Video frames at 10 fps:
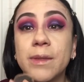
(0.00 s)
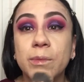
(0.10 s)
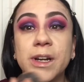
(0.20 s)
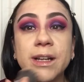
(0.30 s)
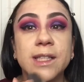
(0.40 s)

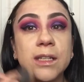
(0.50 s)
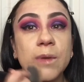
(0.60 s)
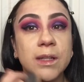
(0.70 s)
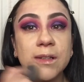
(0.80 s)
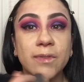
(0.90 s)
what I did
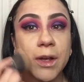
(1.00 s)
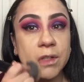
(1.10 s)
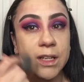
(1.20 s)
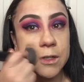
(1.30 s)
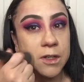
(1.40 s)
with this
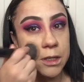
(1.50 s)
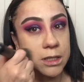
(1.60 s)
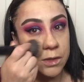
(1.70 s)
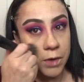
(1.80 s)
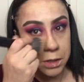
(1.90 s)
foundation, because
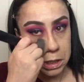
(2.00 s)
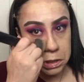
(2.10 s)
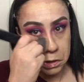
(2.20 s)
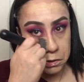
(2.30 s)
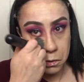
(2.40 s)
this
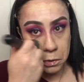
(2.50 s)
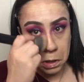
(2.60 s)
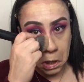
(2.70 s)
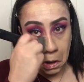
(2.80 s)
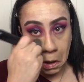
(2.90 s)
foundation is
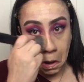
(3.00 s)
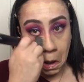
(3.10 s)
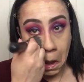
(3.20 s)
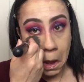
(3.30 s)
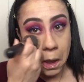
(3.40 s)
only,
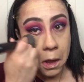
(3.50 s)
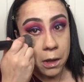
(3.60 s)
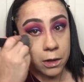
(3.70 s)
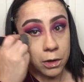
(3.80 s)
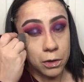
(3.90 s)

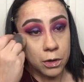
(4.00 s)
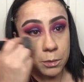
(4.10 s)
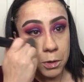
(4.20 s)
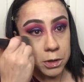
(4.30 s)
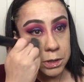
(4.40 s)
you can only
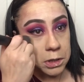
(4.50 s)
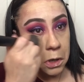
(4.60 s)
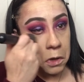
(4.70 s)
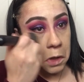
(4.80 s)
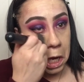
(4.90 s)
purchase it
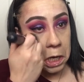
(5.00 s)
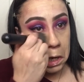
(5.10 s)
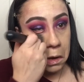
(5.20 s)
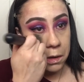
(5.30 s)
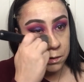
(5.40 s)
online.
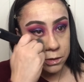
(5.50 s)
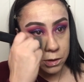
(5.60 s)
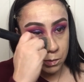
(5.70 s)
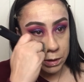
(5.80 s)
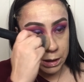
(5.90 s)

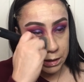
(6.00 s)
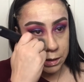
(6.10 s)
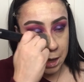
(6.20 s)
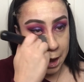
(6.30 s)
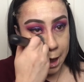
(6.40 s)
So what they
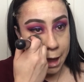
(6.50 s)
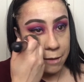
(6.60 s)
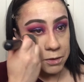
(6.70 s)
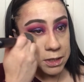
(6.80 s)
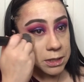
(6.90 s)

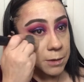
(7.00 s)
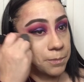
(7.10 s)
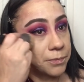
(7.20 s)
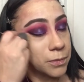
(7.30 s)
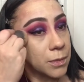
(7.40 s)
have is,
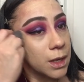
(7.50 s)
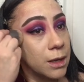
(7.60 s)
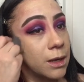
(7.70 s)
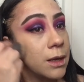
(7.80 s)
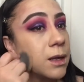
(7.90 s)

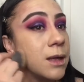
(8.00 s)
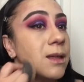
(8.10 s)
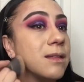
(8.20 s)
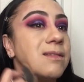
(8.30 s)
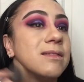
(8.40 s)

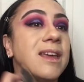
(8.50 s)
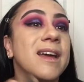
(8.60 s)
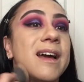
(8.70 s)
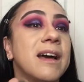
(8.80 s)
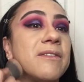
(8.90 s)
they
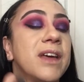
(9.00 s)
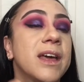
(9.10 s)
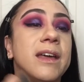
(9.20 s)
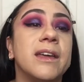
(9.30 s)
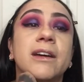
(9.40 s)
have
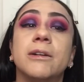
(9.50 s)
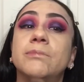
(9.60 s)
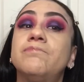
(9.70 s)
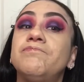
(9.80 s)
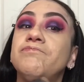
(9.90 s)
a,
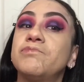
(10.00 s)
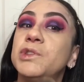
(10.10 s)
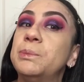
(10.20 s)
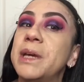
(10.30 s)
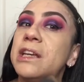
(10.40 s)

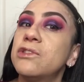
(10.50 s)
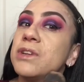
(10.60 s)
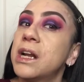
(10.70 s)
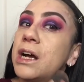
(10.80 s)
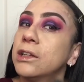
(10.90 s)
you pay
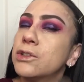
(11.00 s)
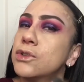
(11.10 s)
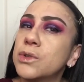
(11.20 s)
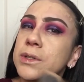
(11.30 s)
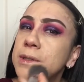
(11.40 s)
$3
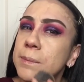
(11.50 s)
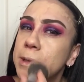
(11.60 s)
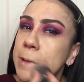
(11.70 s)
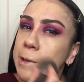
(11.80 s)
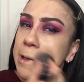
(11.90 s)
or
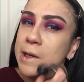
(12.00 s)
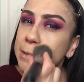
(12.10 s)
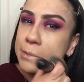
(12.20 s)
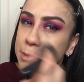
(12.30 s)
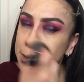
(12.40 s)
something like that,
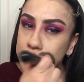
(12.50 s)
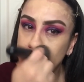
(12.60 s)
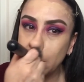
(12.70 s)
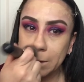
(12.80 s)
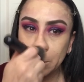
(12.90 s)
something
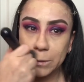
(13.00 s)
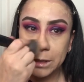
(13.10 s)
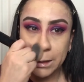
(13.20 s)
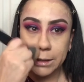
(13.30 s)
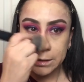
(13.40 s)
around those
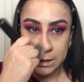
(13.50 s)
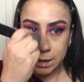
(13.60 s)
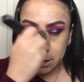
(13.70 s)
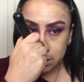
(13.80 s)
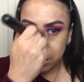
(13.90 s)
lines,
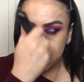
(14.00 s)
and